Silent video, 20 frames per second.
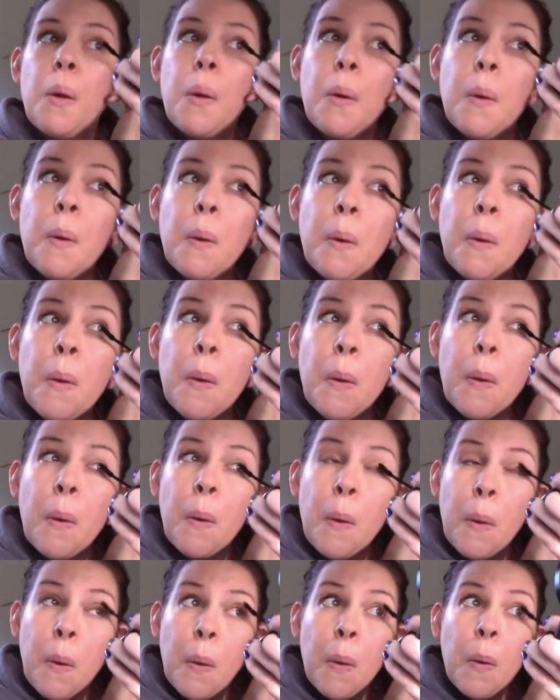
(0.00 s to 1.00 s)

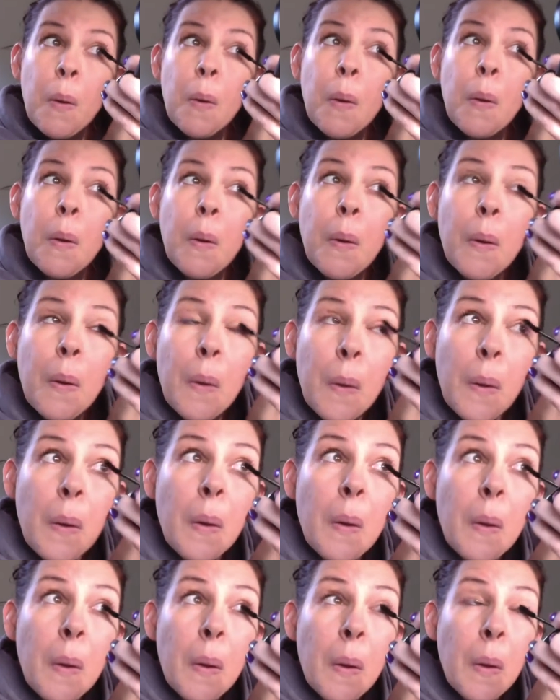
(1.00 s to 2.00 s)

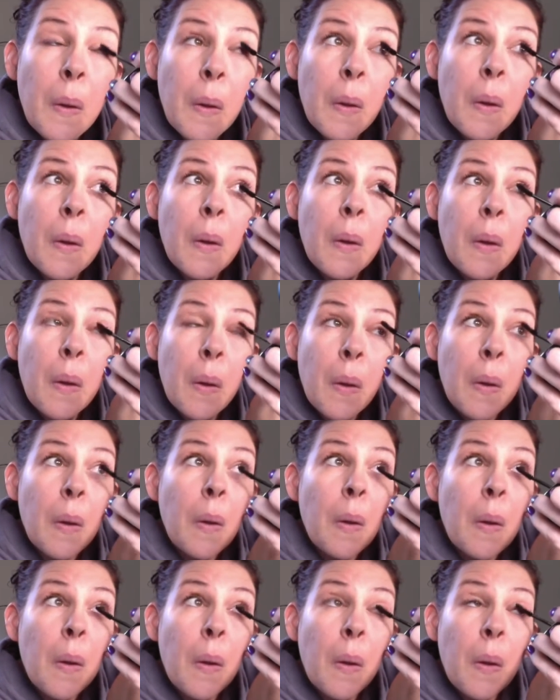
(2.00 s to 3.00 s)

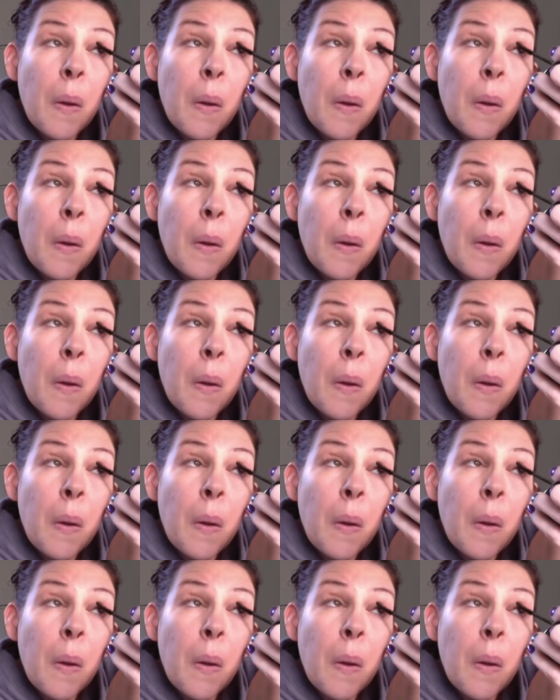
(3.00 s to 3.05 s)
Nothing is said.